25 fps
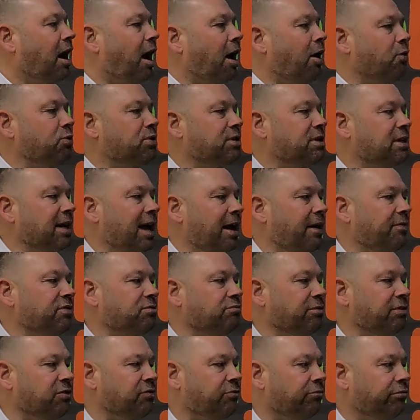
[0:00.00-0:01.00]

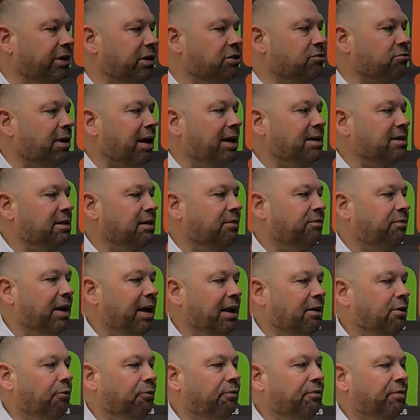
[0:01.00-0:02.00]
OCF's refrigerated
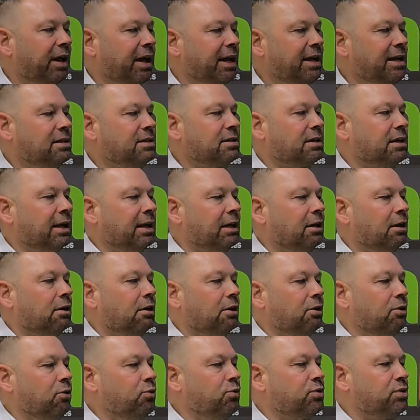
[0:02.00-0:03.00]
vehicle fleet
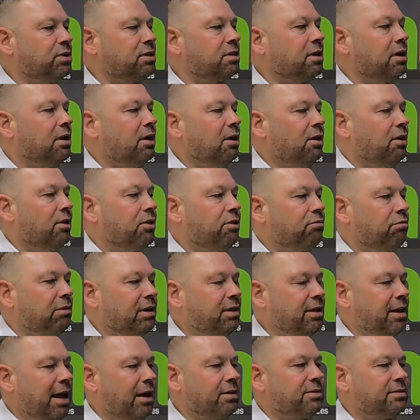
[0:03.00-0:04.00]
includes
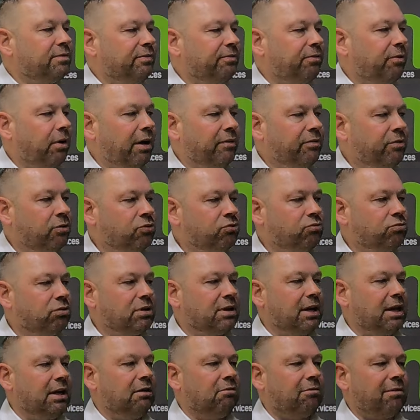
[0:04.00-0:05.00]

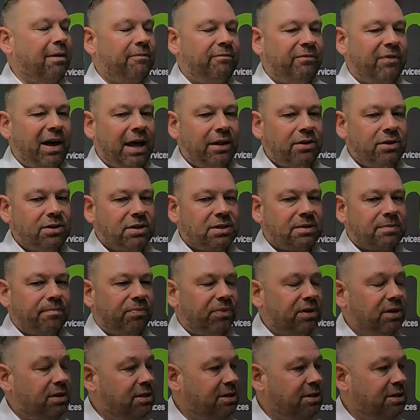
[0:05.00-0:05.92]
3,500 kilogram vans,